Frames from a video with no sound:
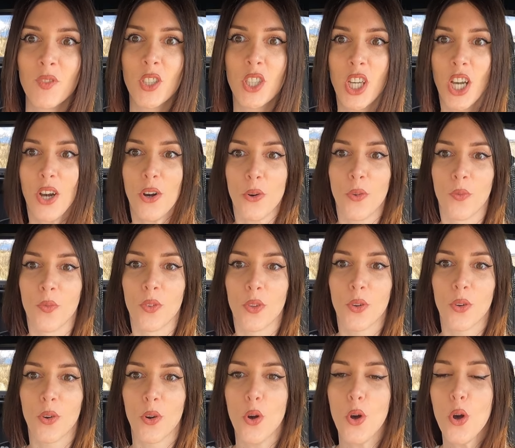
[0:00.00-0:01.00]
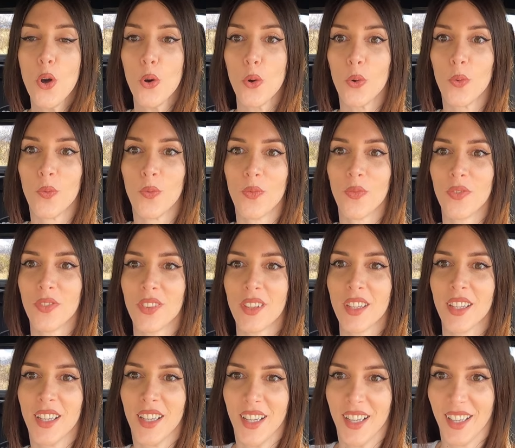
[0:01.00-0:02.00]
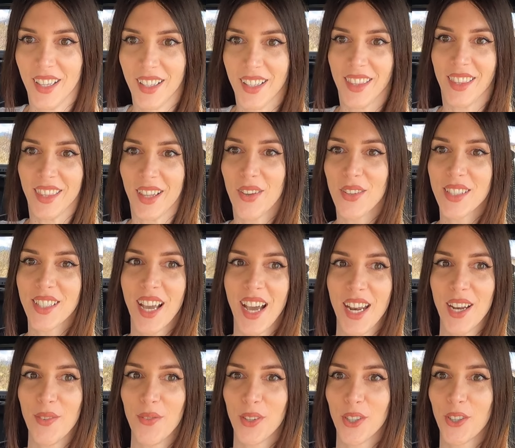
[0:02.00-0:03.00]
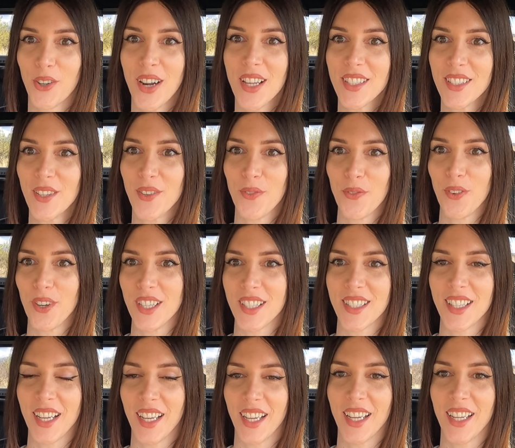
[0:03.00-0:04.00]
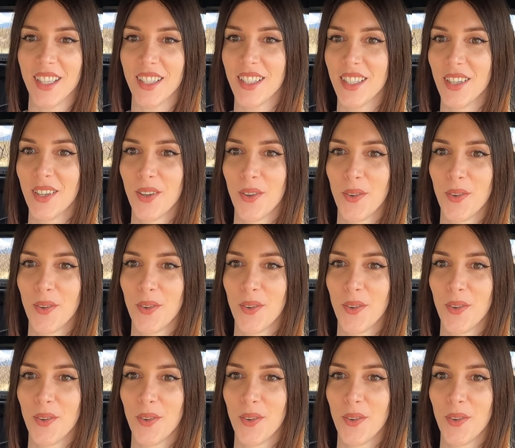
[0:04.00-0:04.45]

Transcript: Go! Ooh! That was kind of aggressive for a second.